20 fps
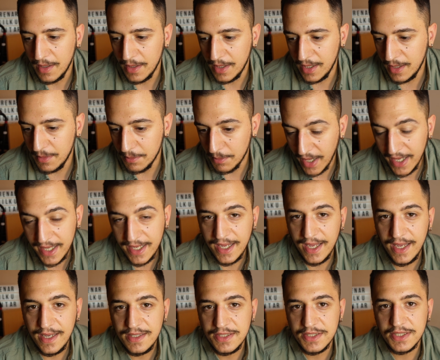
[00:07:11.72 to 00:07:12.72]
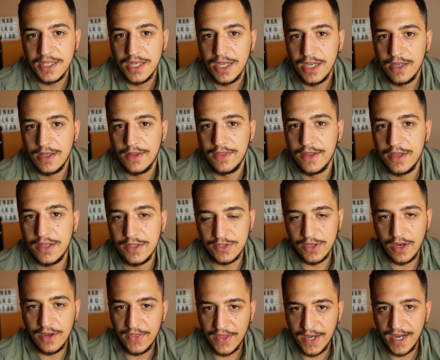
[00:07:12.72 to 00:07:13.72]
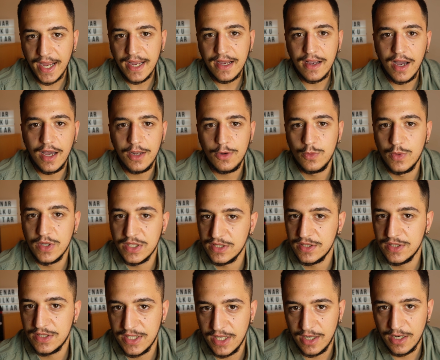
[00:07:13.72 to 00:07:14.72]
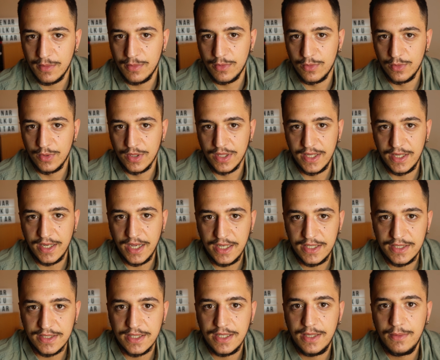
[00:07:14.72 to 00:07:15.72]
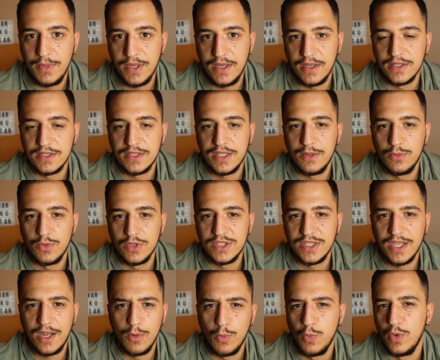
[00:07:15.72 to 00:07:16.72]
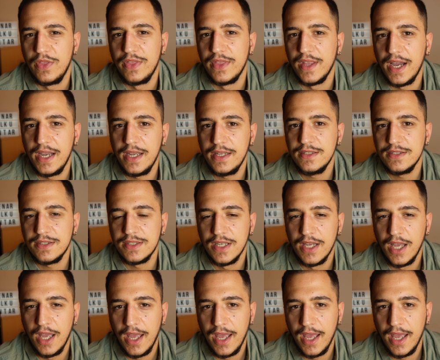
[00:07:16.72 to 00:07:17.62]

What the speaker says: in my case, the guitar that I got wasn't set up really nicely because it was set up with 9s,